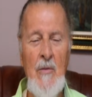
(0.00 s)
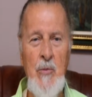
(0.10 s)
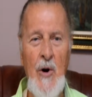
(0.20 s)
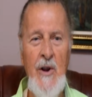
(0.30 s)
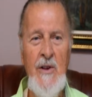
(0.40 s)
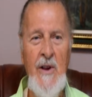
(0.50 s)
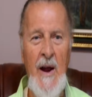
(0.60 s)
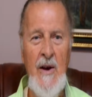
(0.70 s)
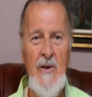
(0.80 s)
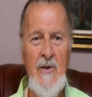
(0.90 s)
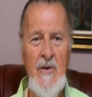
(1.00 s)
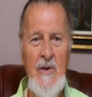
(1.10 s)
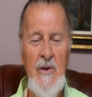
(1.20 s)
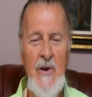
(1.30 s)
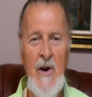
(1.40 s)
Point 10.
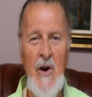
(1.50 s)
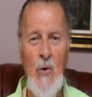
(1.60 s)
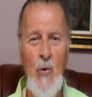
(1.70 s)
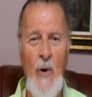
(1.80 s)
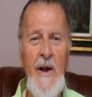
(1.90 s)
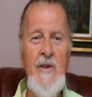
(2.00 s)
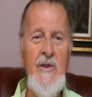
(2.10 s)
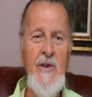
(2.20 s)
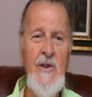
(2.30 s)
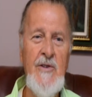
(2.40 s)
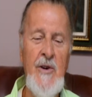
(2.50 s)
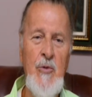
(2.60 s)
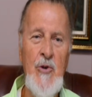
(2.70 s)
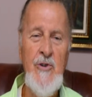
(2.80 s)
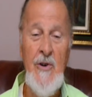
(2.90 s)
Weight
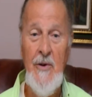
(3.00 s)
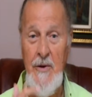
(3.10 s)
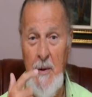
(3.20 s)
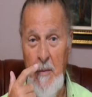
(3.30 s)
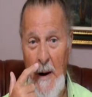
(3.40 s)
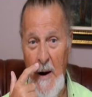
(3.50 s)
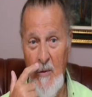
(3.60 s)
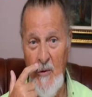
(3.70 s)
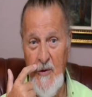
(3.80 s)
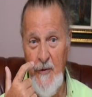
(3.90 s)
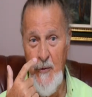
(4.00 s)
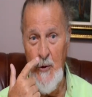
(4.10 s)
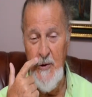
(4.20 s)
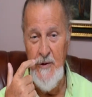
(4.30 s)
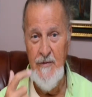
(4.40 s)
distribution of the bottom of the
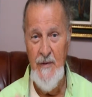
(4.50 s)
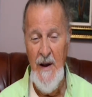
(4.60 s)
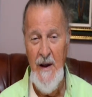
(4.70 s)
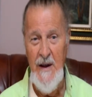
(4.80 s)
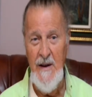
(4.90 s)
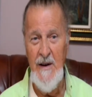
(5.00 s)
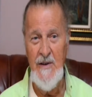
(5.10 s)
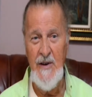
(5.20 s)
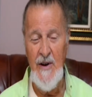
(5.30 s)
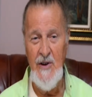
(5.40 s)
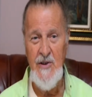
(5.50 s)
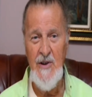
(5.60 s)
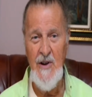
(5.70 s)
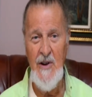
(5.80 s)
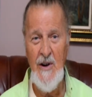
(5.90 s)
foot. In
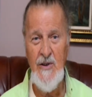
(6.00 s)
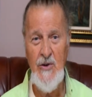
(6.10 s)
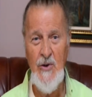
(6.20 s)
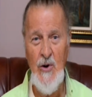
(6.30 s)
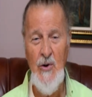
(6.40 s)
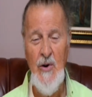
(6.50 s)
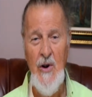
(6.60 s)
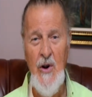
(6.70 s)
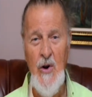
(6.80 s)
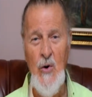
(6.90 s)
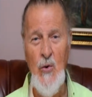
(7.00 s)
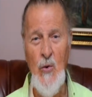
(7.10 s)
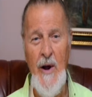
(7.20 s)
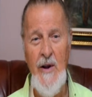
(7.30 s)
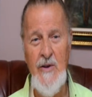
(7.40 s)
traditional Karate-Do,
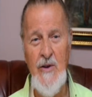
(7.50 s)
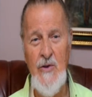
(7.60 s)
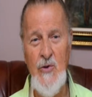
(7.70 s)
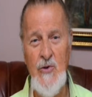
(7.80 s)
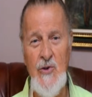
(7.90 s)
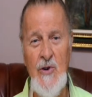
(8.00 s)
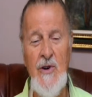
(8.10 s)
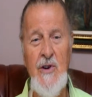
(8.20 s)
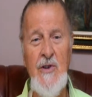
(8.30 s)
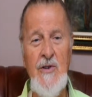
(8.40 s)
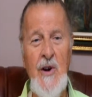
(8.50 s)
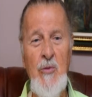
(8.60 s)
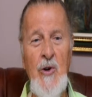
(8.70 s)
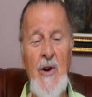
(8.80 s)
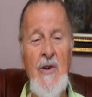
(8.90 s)
weight is usually
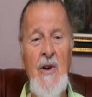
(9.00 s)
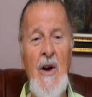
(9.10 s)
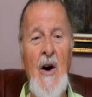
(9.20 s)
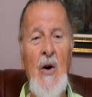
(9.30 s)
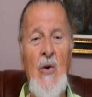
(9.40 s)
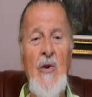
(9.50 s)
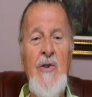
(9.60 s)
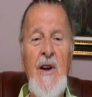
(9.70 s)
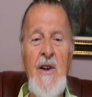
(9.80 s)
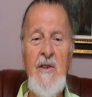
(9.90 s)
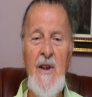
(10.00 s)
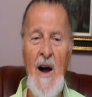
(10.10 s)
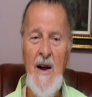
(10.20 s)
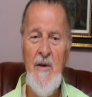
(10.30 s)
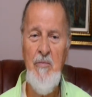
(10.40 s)
distributed on the
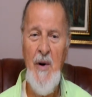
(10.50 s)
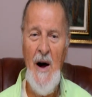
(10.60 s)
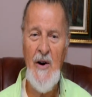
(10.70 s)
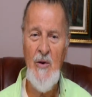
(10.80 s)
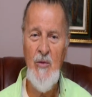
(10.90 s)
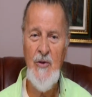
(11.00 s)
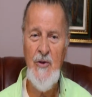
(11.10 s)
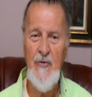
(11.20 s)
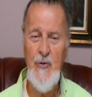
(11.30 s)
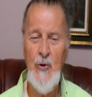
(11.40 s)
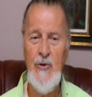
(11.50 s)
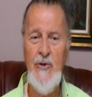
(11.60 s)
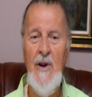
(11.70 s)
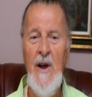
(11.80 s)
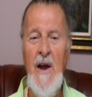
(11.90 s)
entire bottom of the
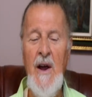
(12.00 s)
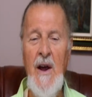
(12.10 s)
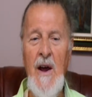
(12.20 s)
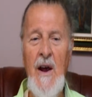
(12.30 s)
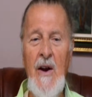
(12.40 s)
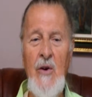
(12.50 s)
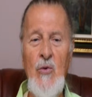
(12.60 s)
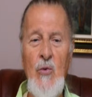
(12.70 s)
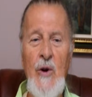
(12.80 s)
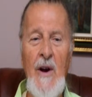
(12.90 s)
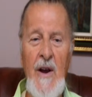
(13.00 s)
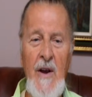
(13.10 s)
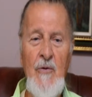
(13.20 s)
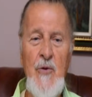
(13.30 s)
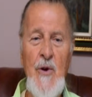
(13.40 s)
foot and will
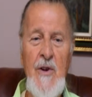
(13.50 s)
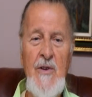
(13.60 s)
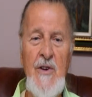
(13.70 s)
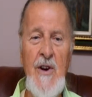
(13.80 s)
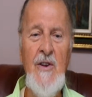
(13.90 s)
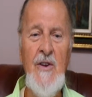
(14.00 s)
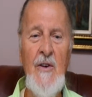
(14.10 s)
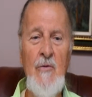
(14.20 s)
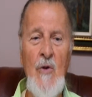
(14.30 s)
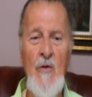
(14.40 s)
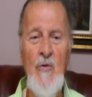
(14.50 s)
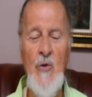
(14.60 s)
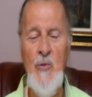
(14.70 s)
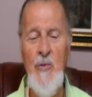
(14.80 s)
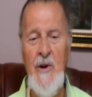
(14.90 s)
influence rhythm of
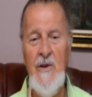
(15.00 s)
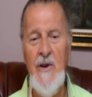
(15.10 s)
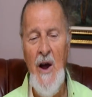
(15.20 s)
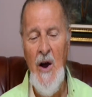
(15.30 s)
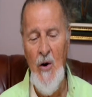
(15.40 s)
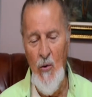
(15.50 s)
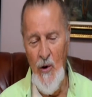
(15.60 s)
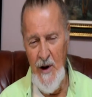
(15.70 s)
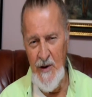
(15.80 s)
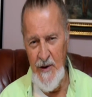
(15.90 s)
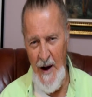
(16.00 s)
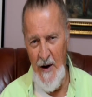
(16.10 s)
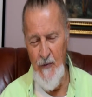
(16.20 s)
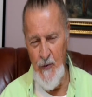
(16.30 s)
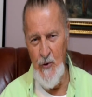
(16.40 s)
movement. When
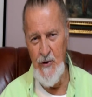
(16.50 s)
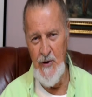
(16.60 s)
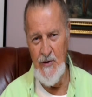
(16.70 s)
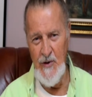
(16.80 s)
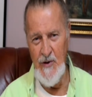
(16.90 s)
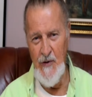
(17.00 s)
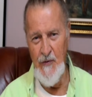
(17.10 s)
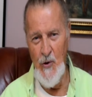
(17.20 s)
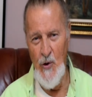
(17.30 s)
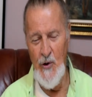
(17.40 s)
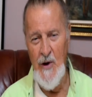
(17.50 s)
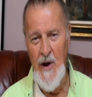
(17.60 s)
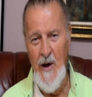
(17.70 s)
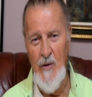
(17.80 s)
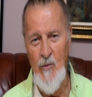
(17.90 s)
entire foot is on the floor,
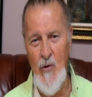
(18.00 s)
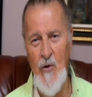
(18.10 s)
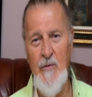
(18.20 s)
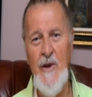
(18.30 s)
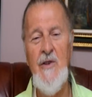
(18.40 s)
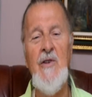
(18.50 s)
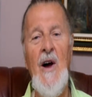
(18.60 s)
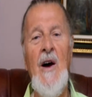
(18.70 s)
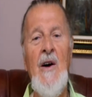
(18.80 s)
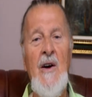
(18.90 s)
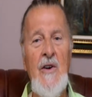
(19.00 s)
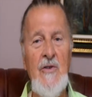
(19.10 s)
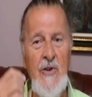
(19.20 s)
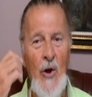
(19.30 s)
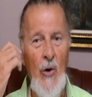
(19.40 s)
movements are
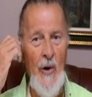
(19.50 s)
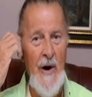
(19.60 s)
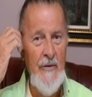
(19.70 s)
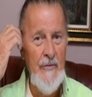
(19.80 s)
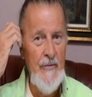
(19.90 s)
slower.